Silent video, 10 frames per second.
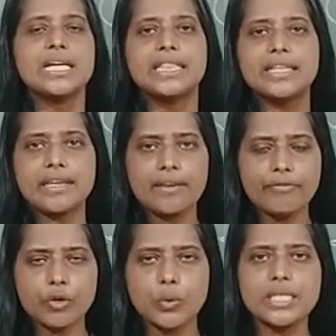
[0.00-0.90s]
the
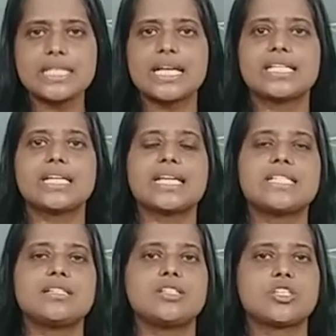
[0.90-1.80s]
effluents that are
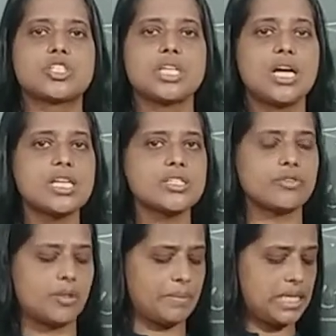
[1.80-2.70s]
getting discharged
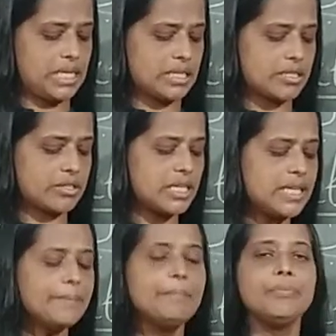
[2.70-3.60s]
from the industry.